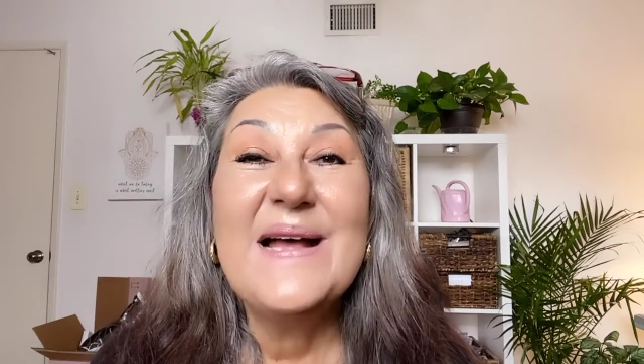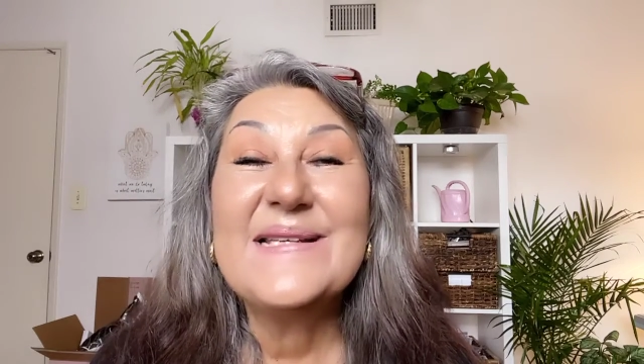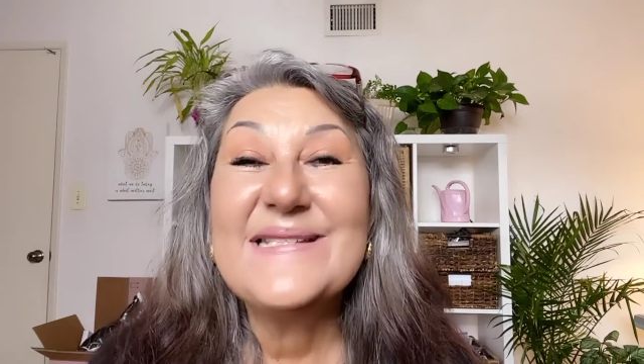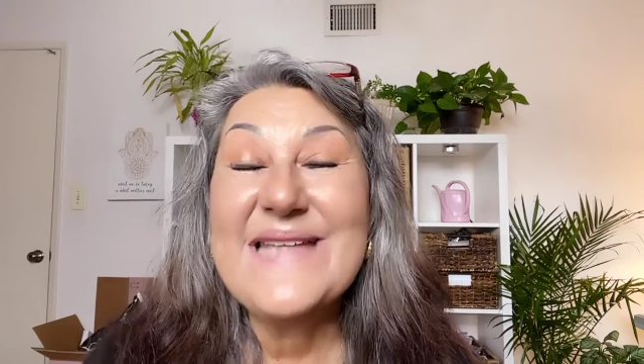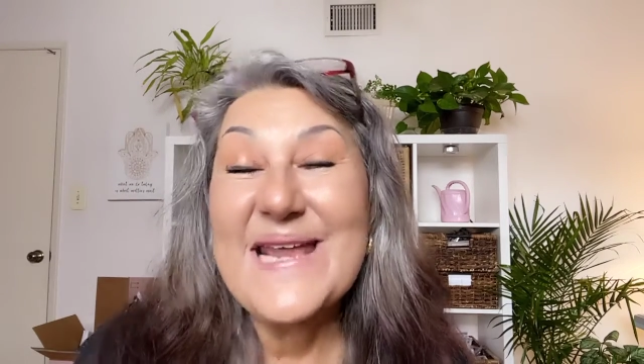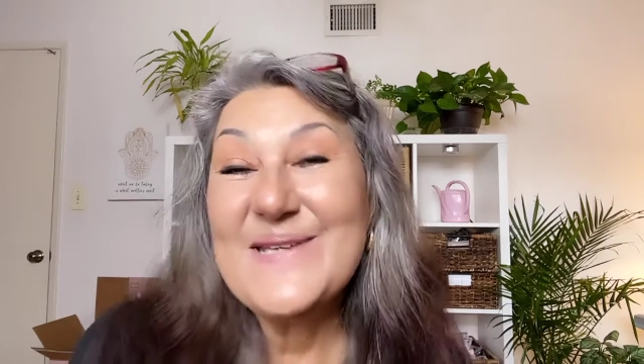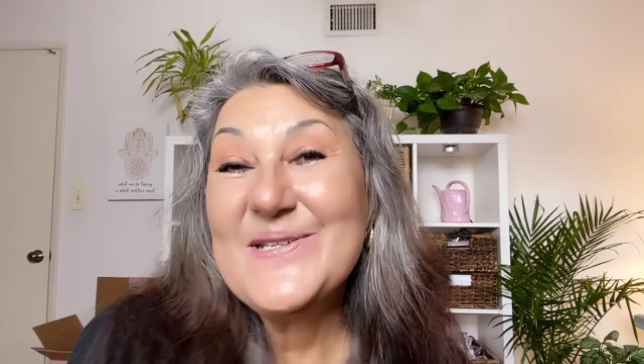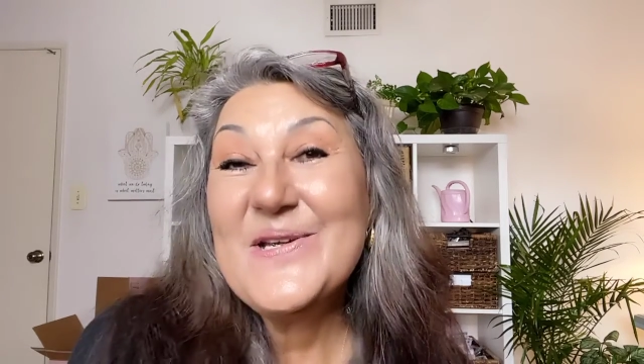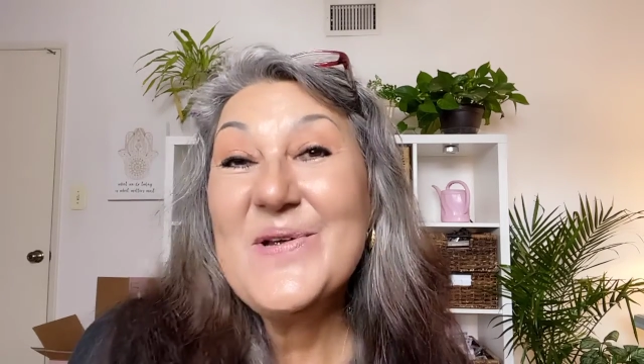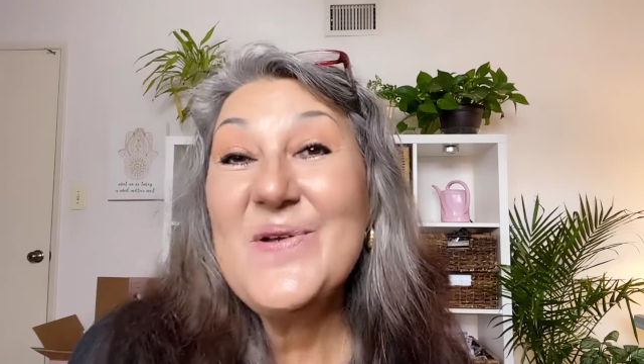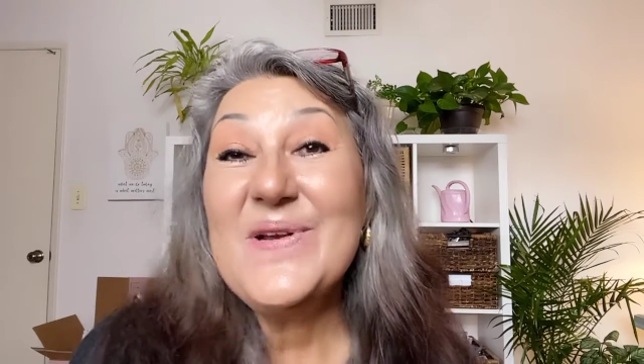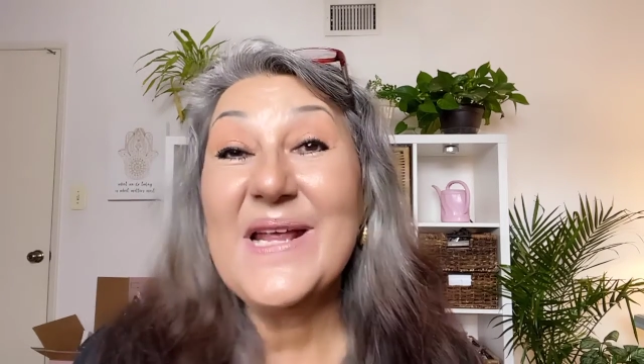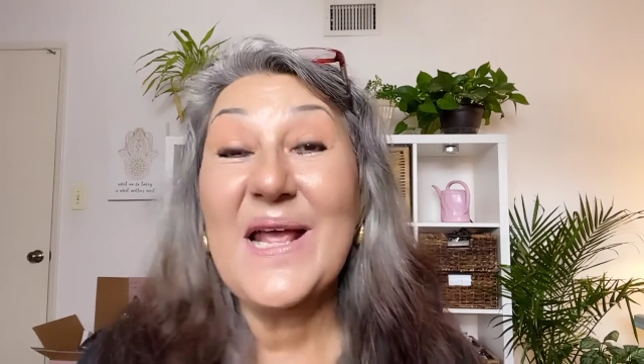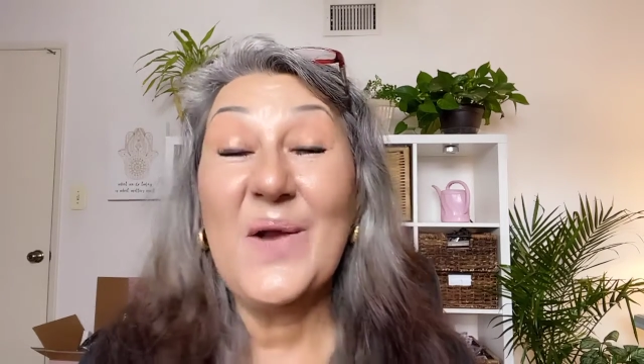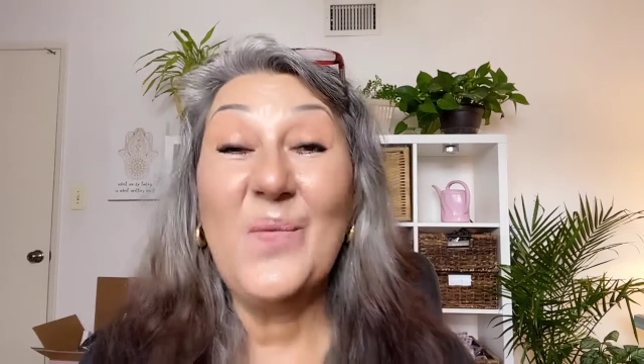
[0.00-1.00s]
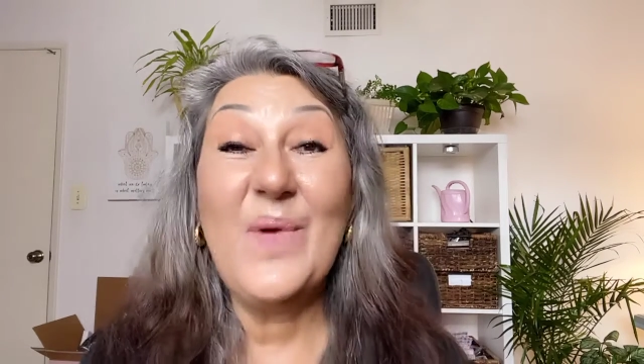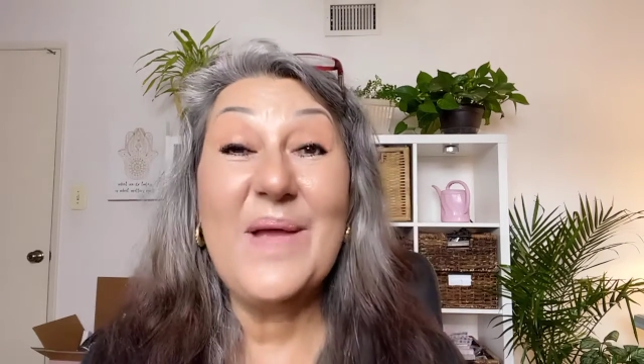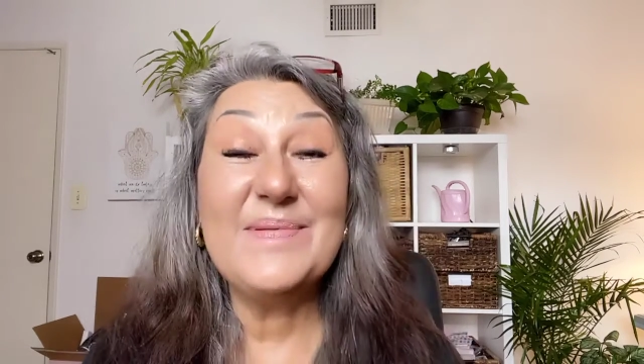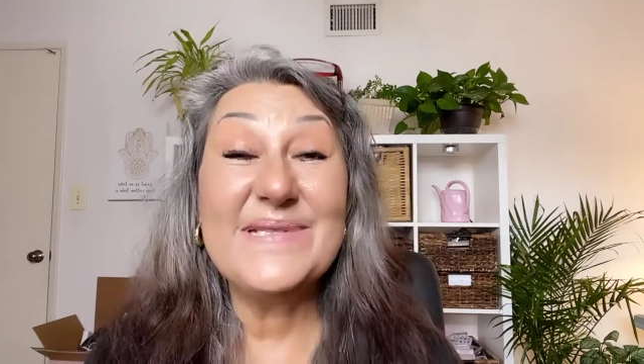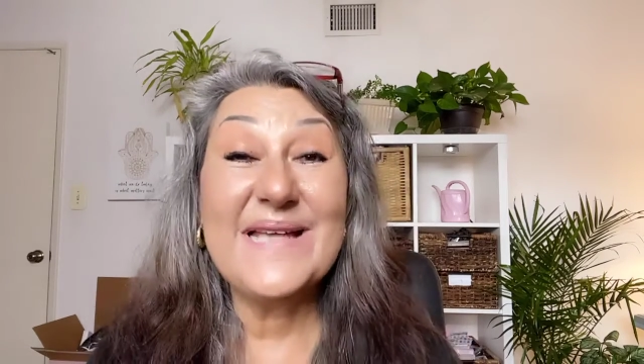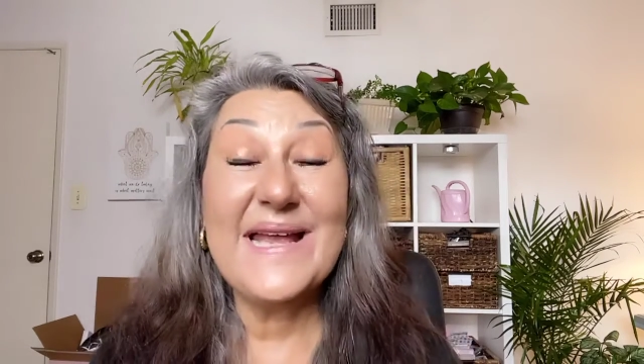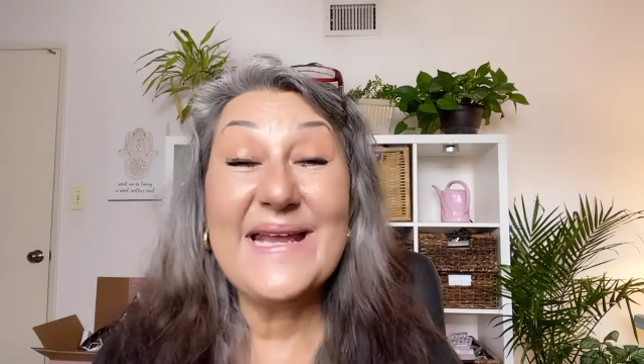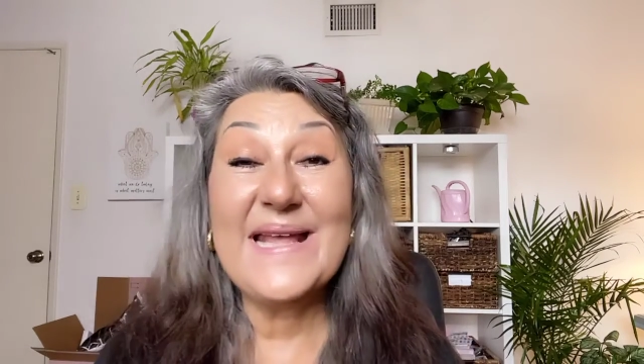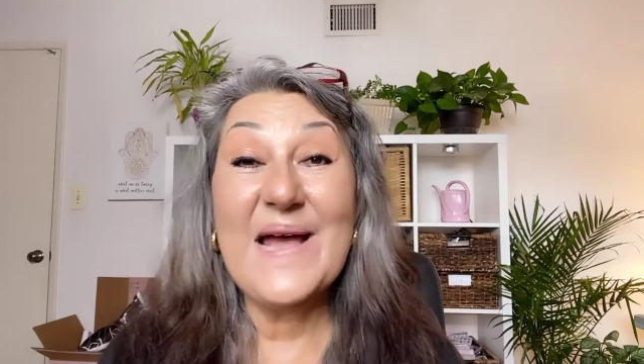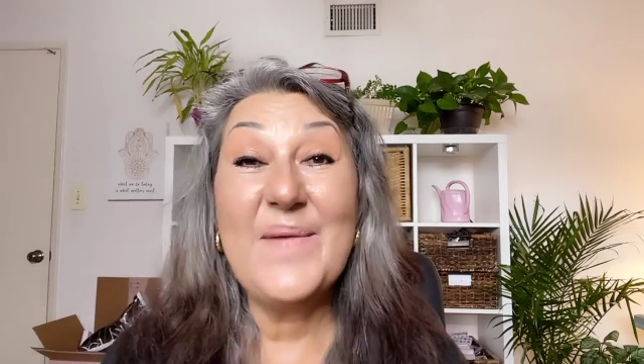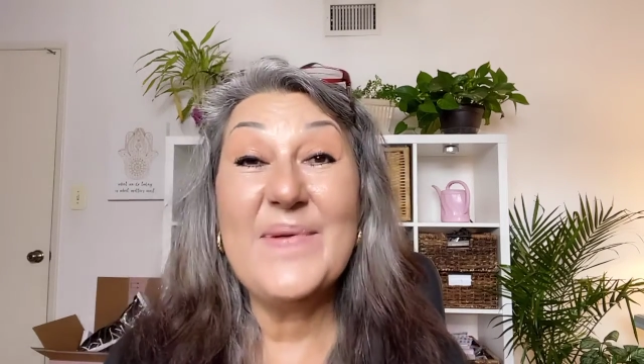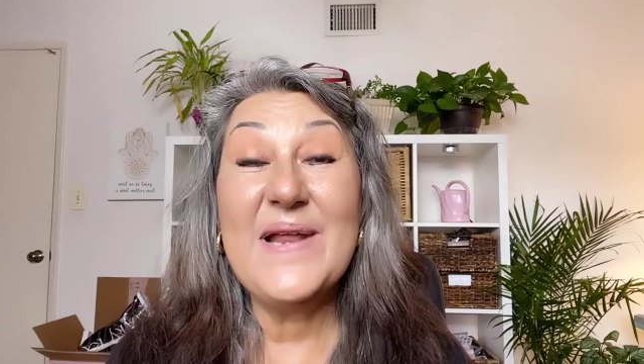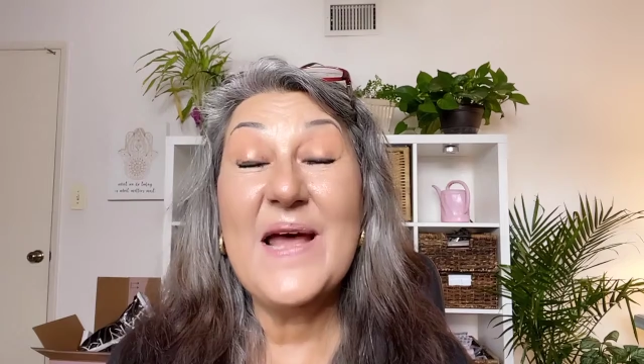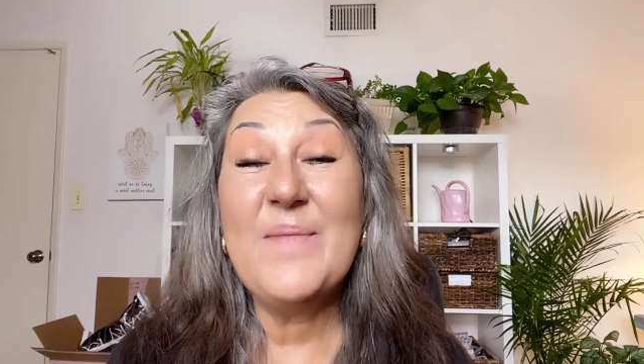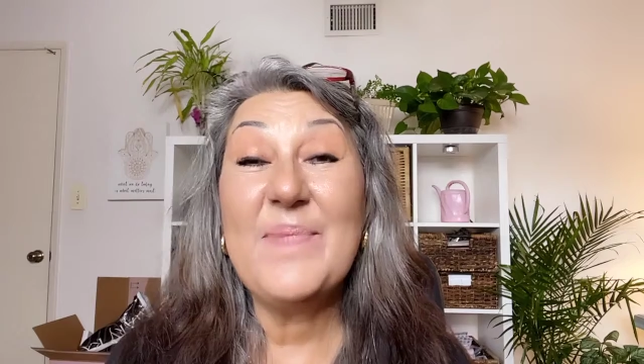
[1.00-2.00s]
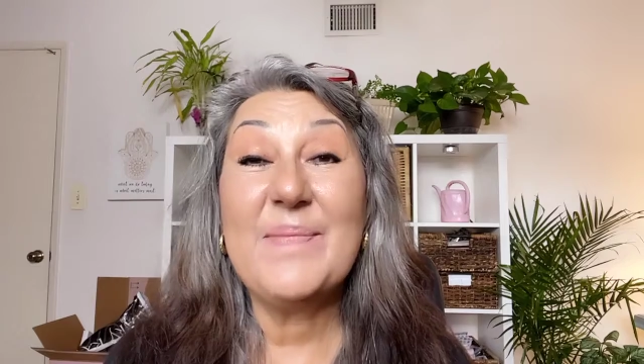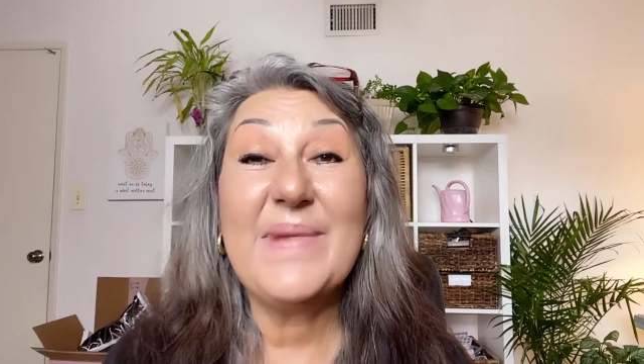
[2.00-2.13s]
Stay tuned. I got a website coming up.